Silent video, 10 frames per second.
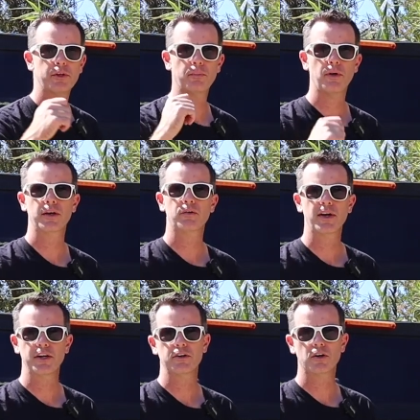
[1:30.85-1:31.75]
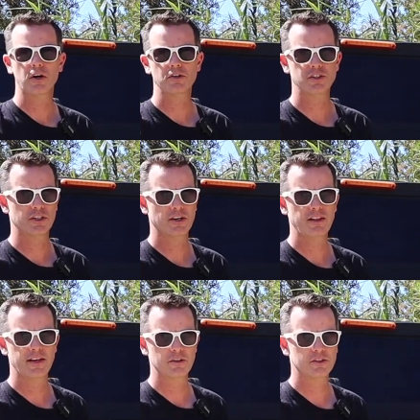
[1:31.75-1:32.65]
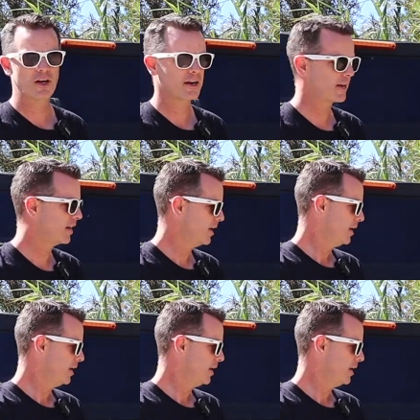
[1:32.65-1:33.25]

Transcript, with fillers: You plug it right into your car's cigarette lighter socket.